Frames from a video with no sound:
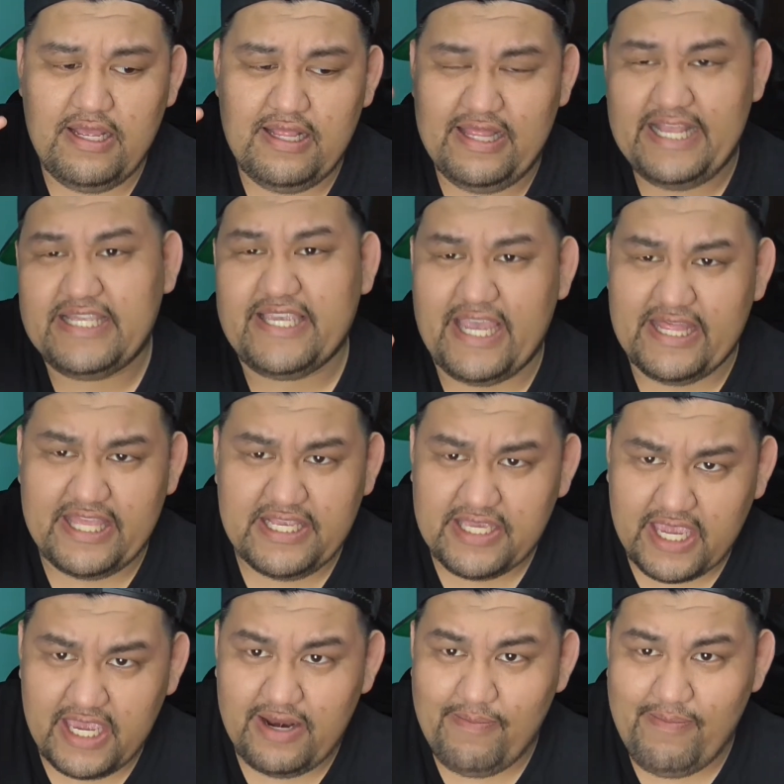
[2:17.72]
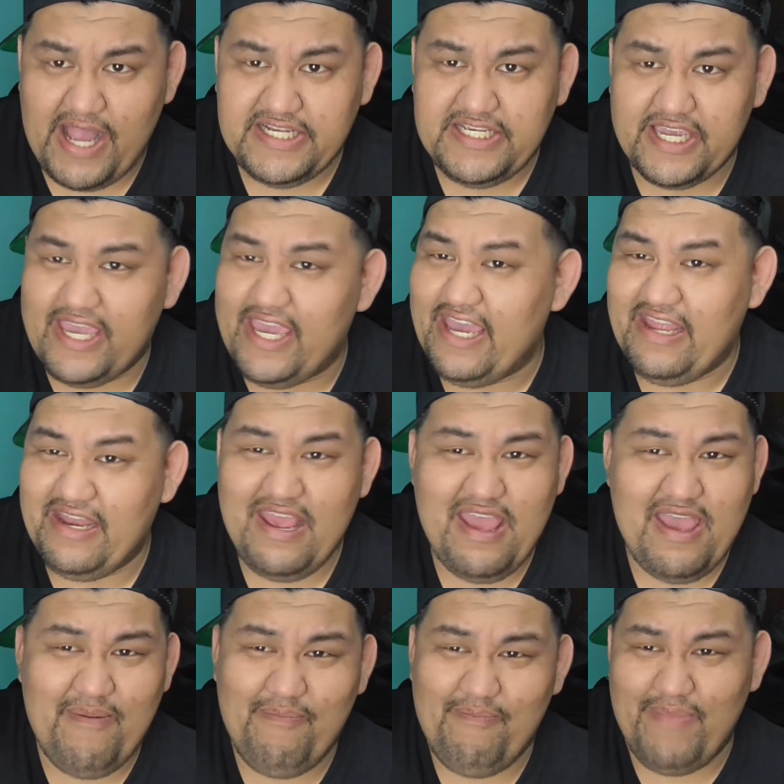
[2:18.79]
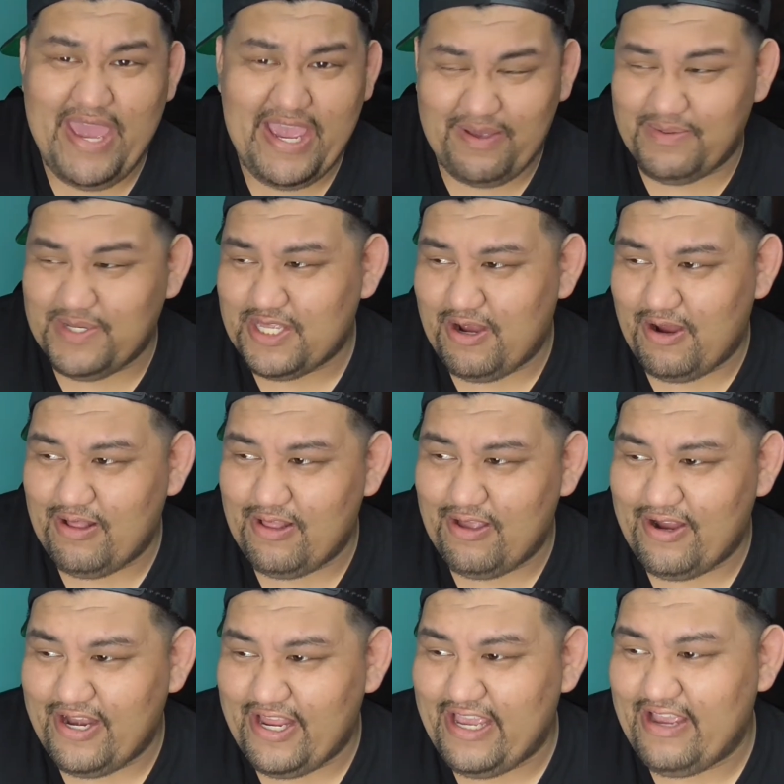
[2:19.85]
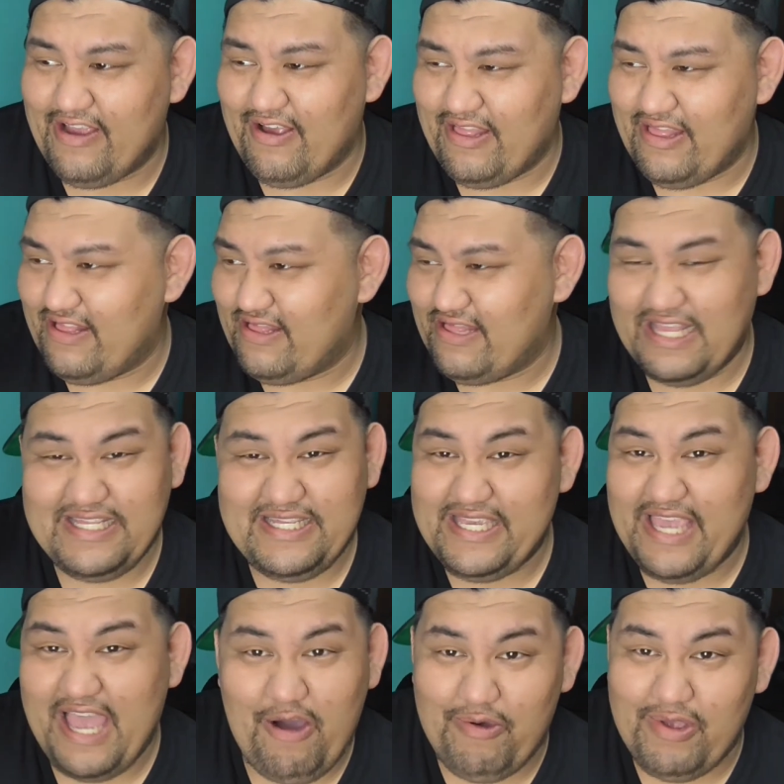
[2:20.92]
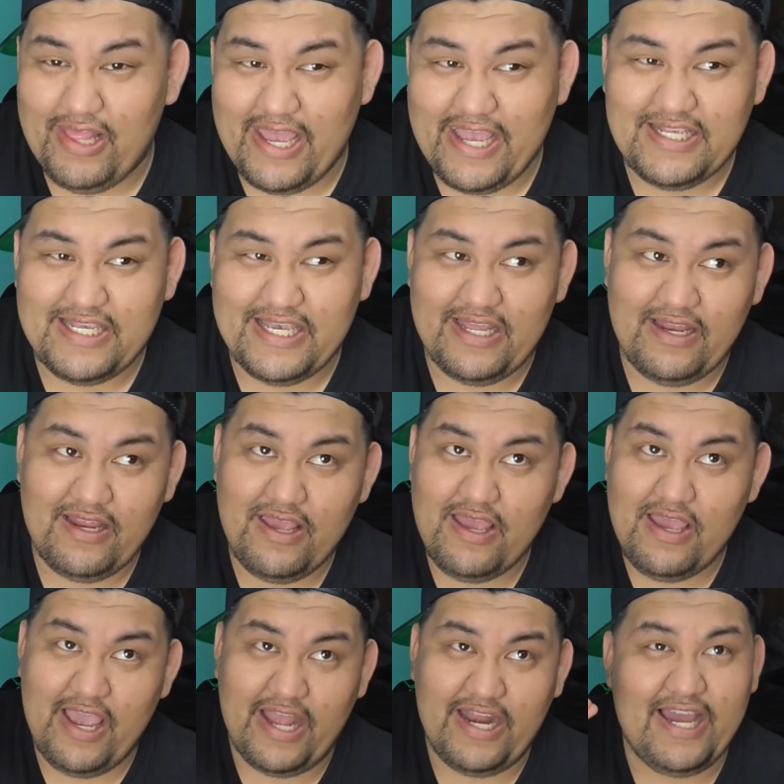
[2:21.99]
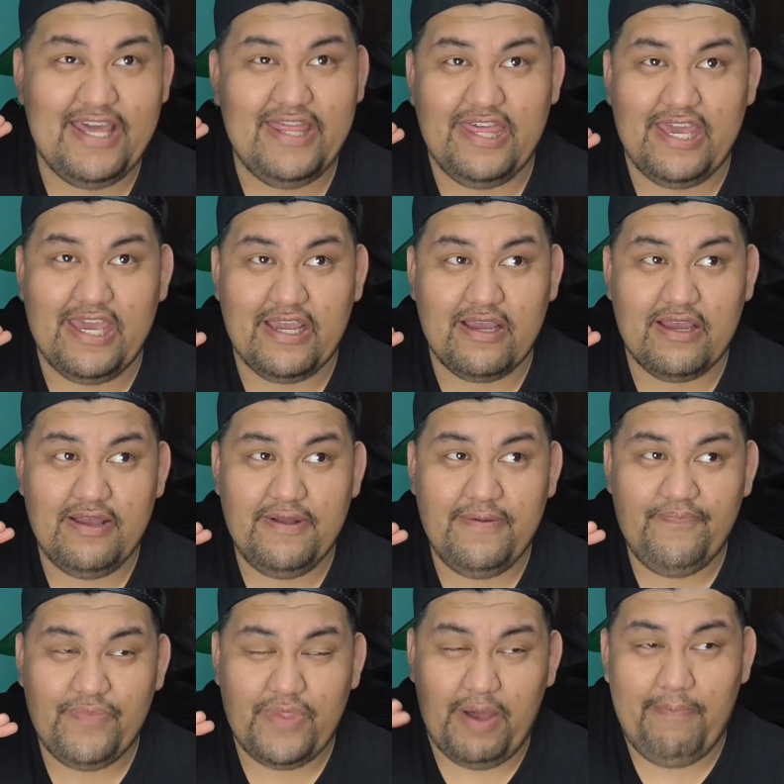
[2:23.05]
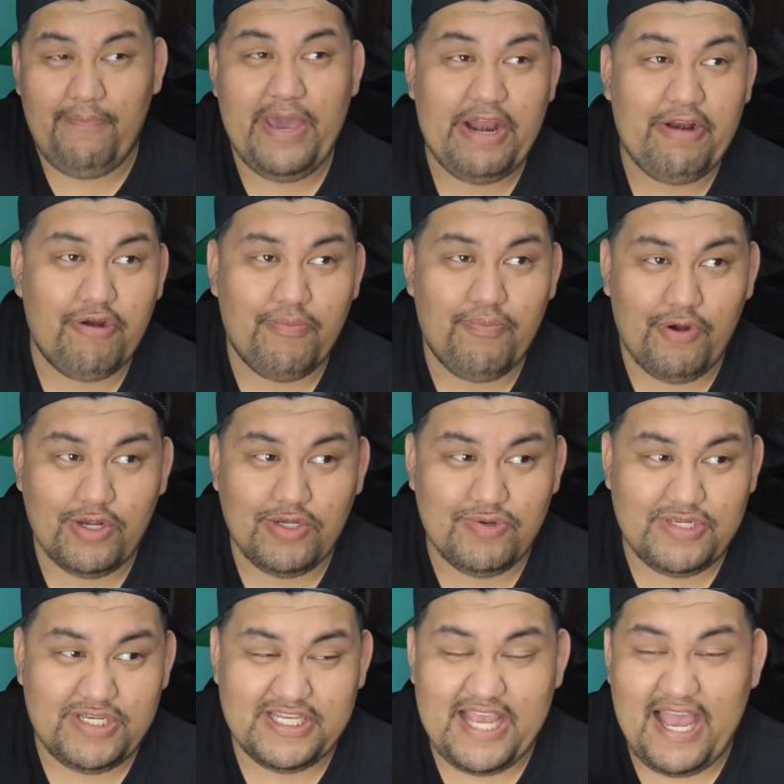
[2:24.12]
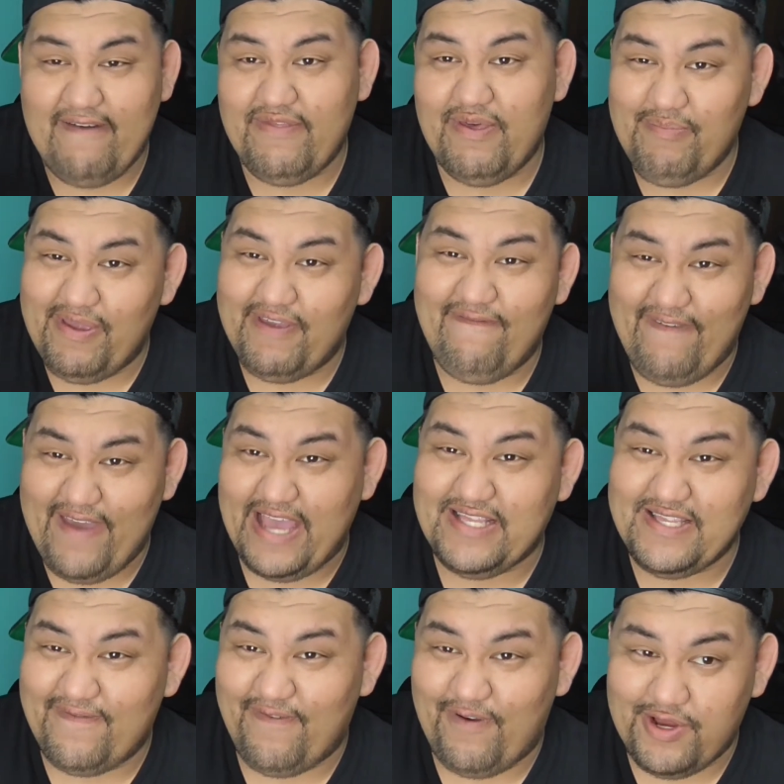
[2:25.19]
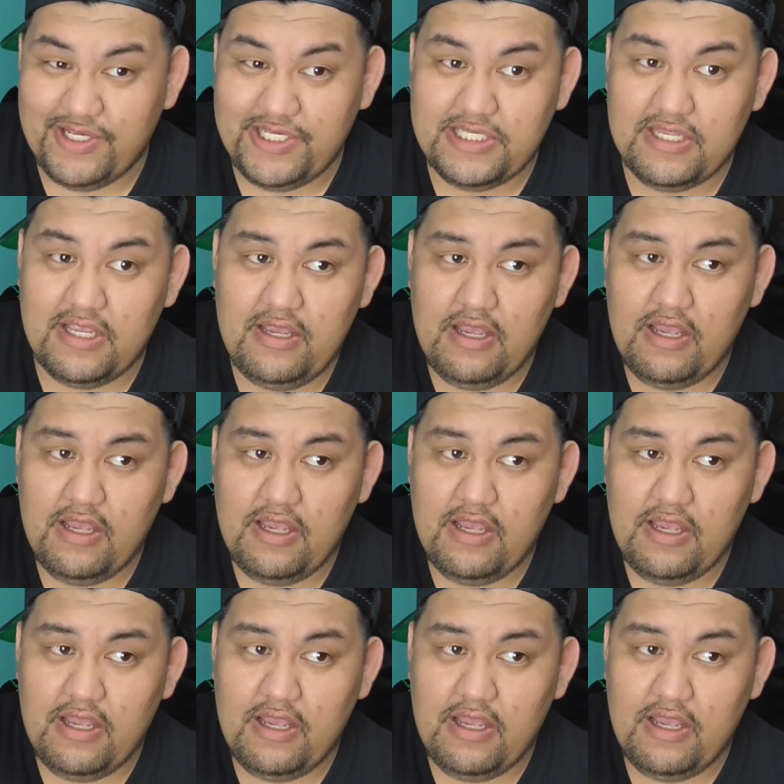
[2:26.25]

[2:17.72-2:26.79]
let's get this kid a magic kit, make him start learning, and let's see how he likes it. And I think a better approach would just have them be fans first.